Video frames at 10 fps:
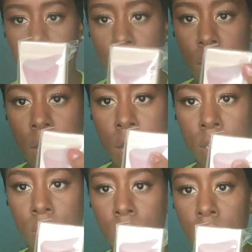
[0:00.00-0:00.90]
like
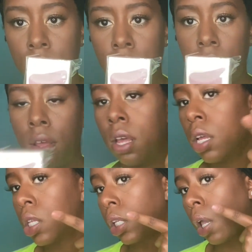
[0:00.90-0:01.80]
contoured
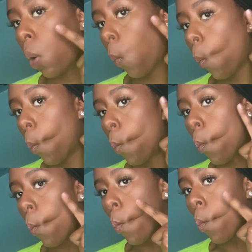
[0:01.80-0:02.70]
to
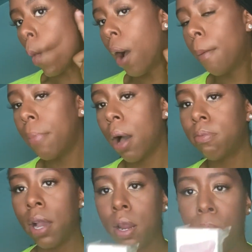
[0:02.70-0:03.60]

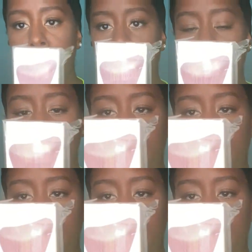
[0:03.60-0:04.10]
pop right up on that